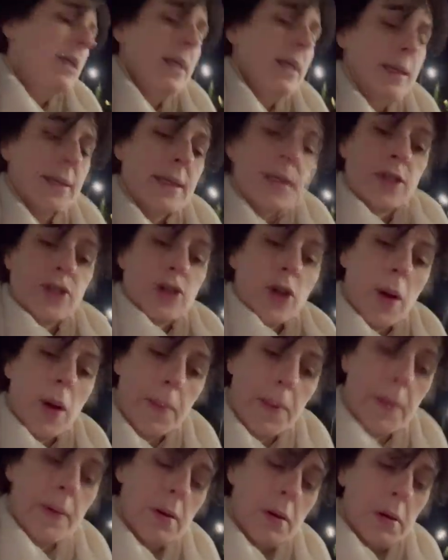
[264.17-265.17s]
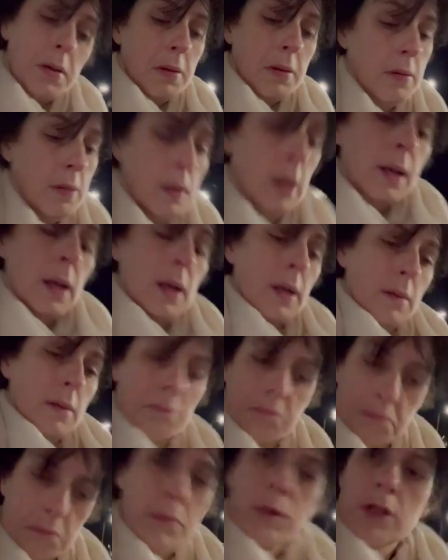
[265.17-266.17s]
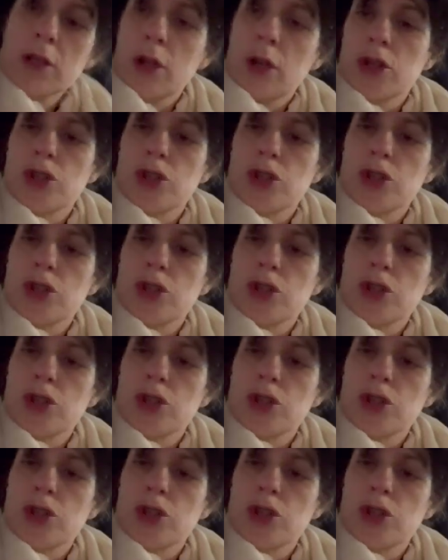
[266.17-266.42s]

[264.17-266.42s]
It's his job. It's a good